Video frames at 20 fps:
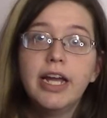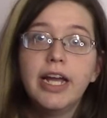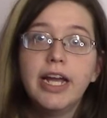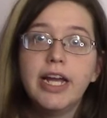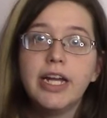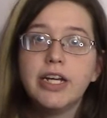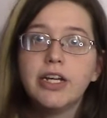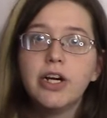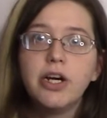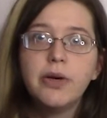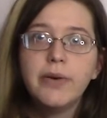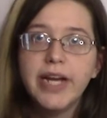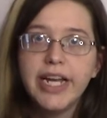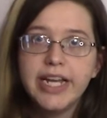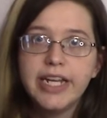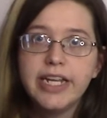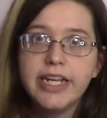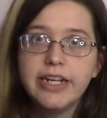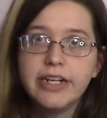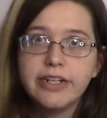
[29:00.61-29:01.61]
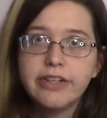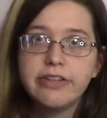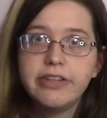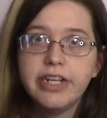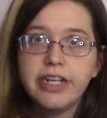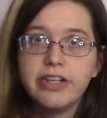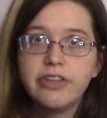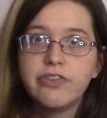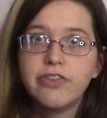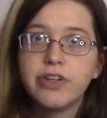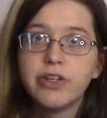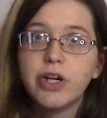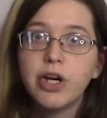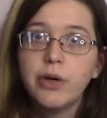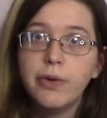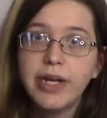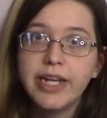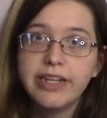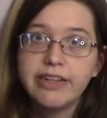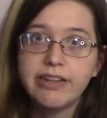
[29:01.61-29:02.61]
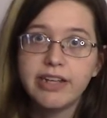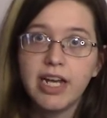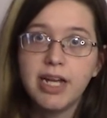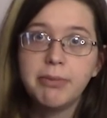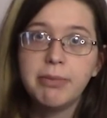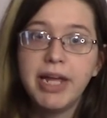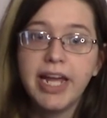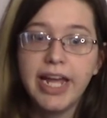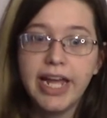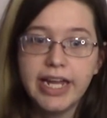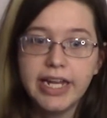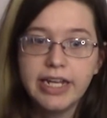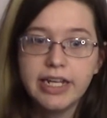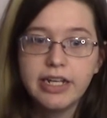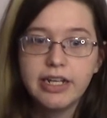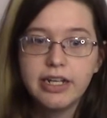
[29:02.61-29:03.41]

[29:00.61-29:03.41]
and CoA here stands for coenzyme A,